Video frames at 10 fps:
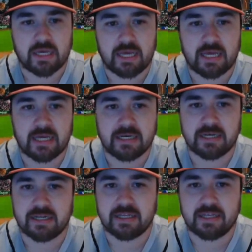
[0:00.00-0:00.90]

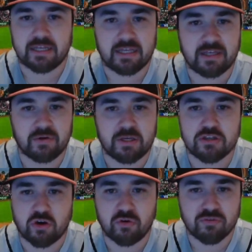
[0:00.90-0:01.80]
And,
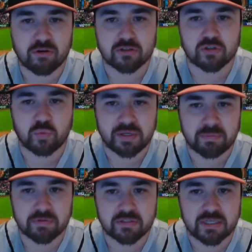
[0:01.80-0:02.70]
his overall swing
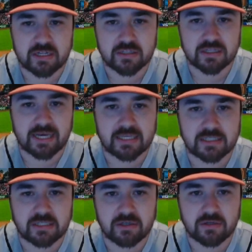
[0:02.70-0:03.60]
percentage
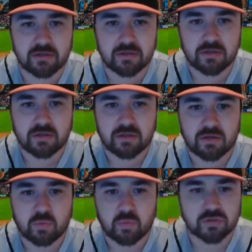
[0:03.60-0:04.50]
last year
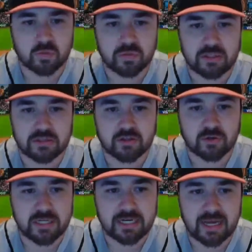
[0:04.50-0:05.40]
was only
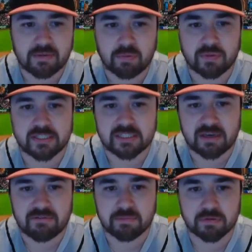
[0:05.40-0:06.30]

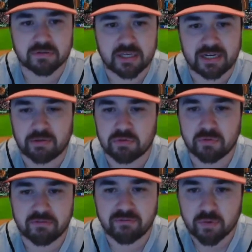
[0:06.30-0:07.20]
39.7%. Now, it was
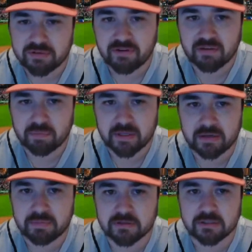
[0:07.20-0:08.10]
only 45 plate
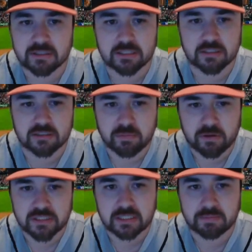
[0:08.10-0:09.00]
appearances. It's a
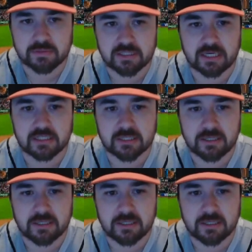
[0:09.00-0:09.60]
small sample size.